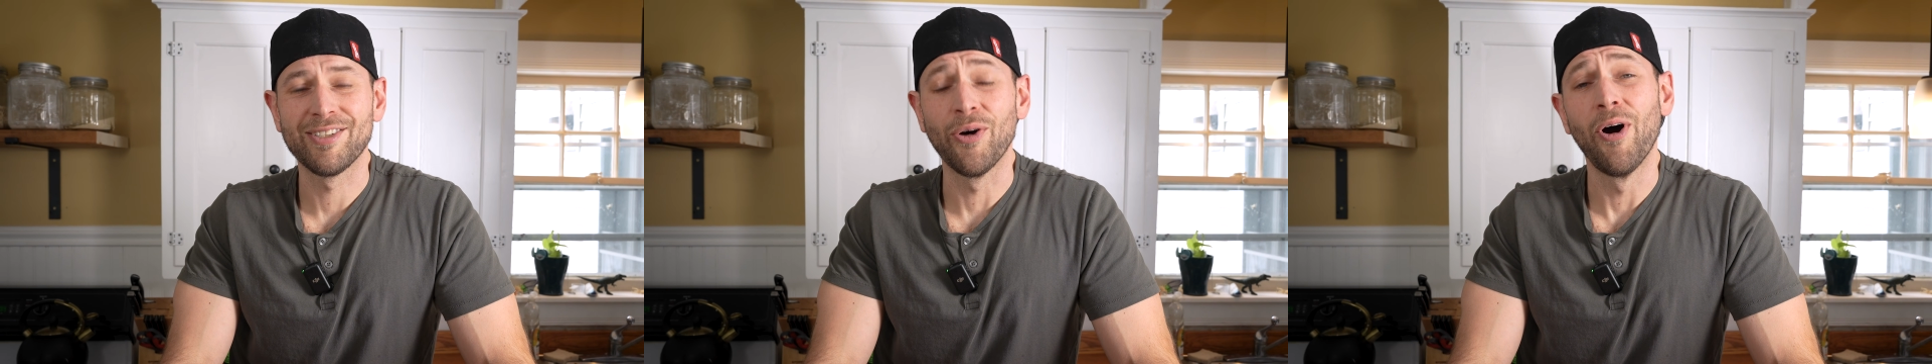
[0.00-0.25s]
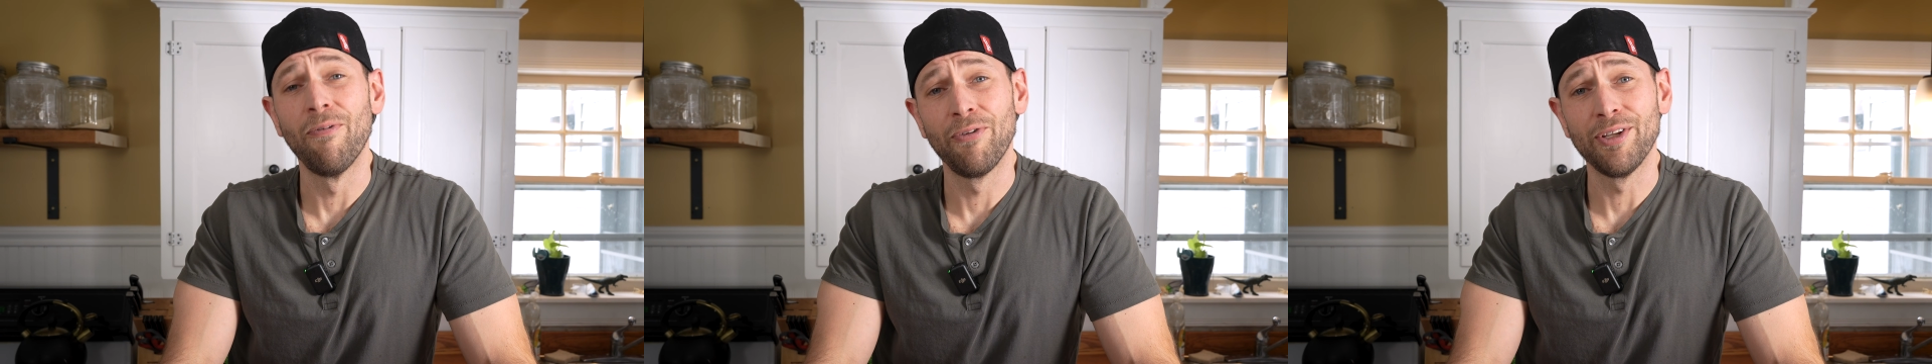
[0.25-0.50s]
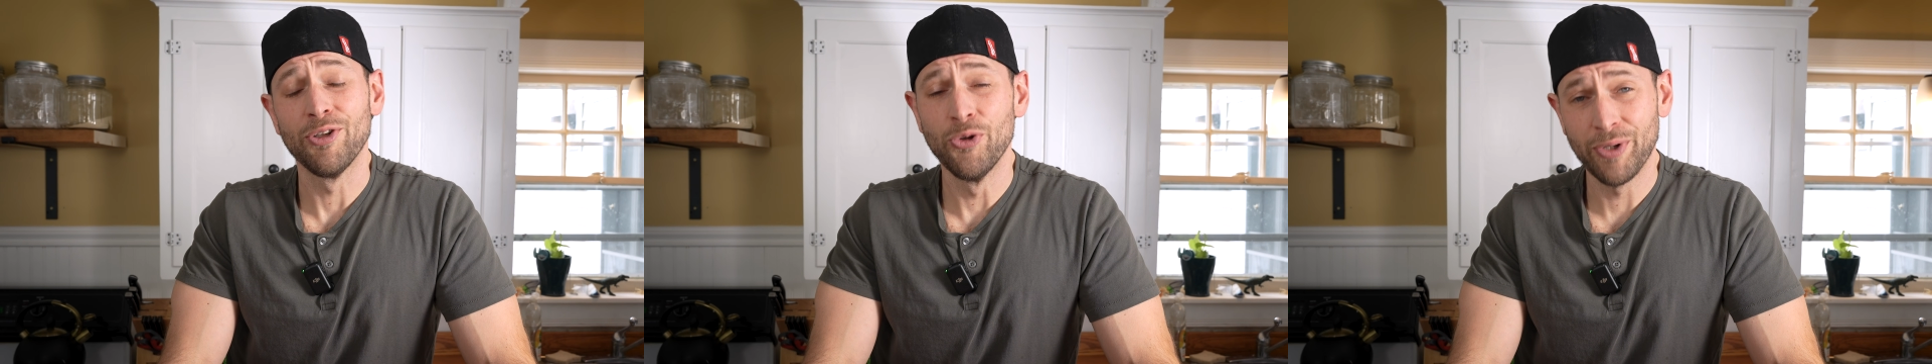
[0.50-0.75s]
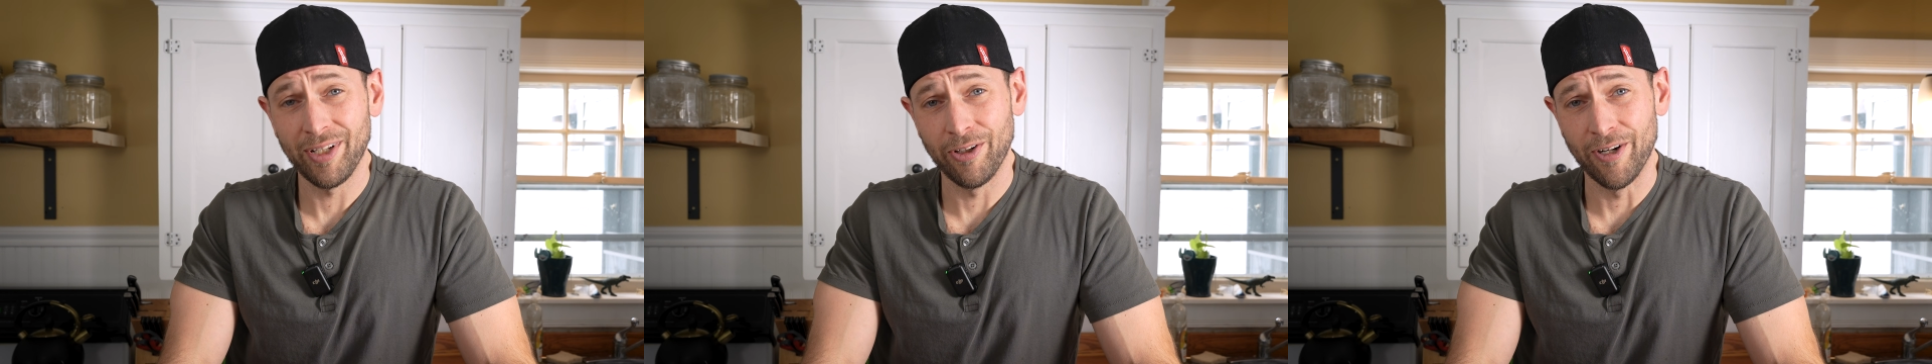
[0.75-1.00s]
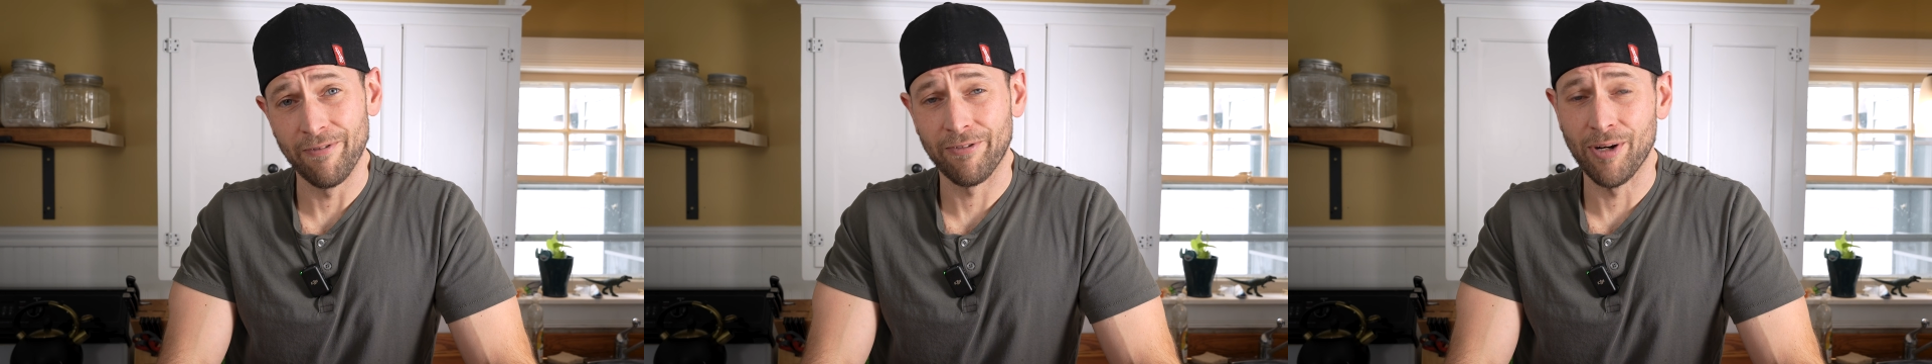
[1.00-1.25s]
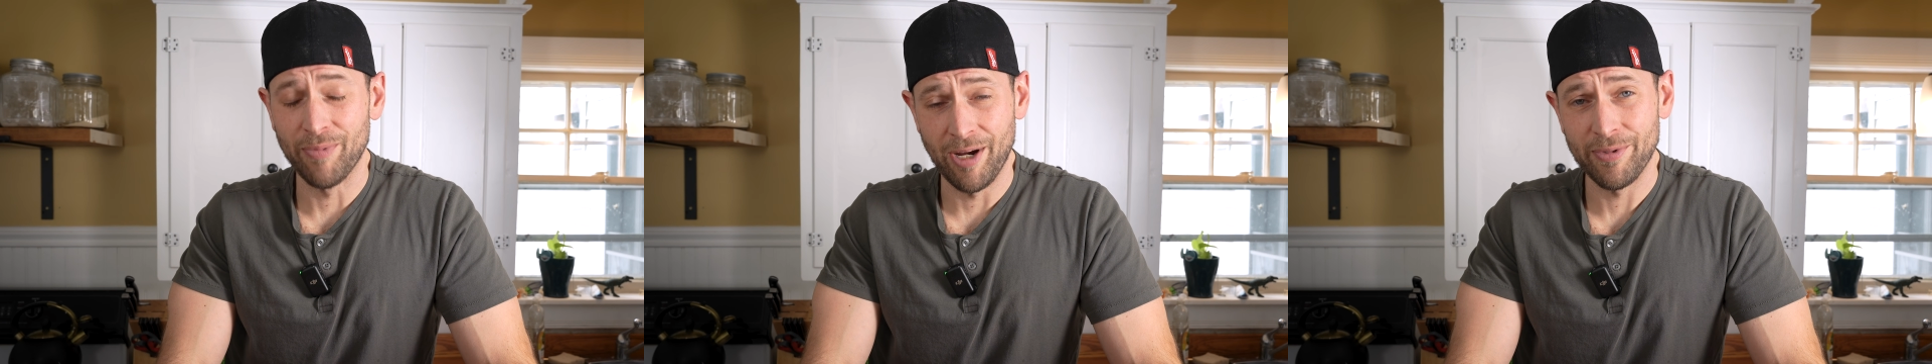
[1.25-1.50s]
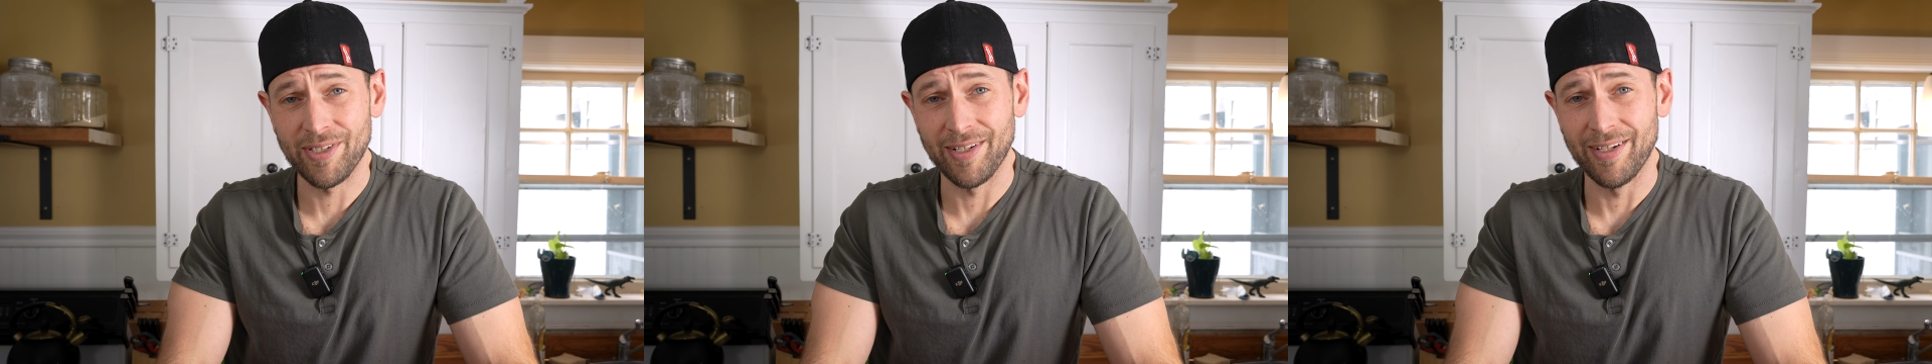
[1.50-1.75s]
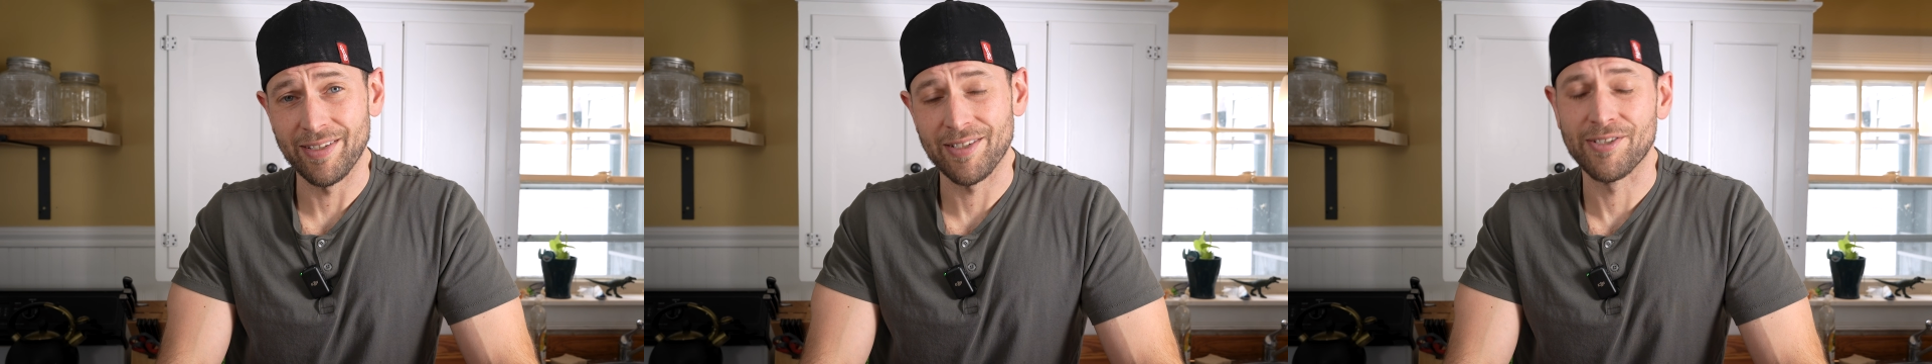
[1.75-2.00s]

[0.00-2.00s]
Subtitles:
So hopefully you can learn from my mistakes